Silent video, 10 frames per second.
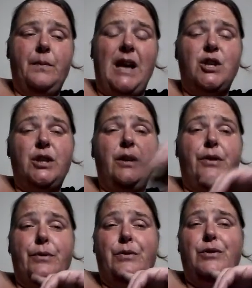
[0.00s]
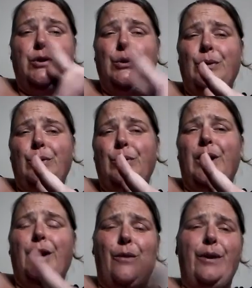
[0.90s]
Actually, 3
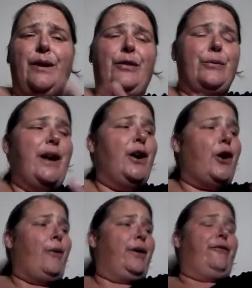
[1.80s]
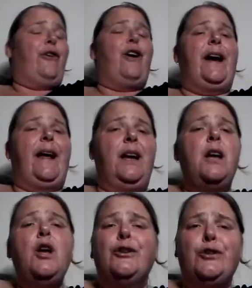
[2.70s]
are going Friday.
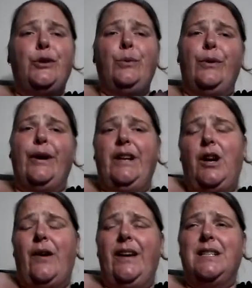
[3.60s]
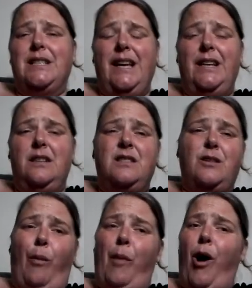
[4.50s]
2 are only going as letters,
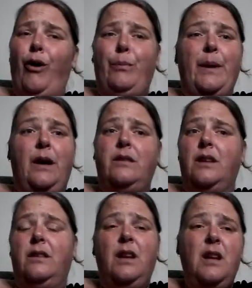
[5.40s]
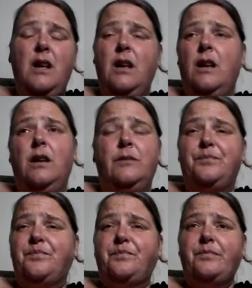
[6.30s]
so I'm hoping that
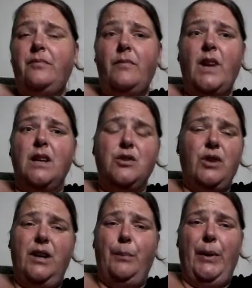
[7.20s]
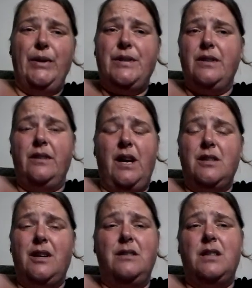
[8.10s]
Australia Post and that
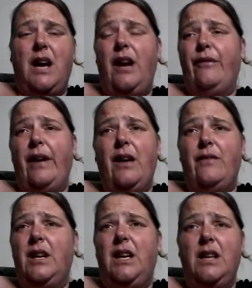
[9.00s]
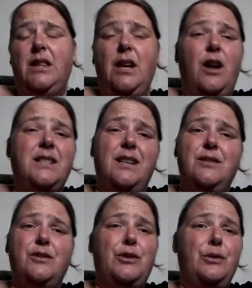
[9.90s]
don't take forever to get there. I
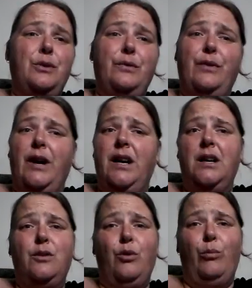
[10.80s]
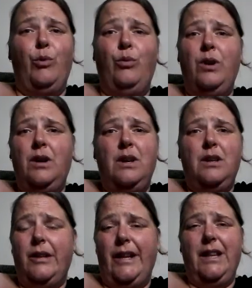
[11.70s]
sent 2 via normal,
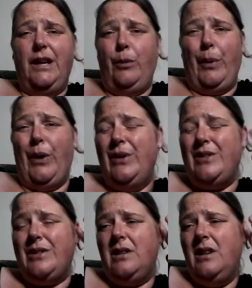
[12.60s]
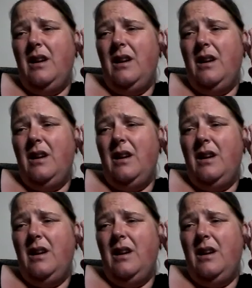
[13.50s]
like, letter post.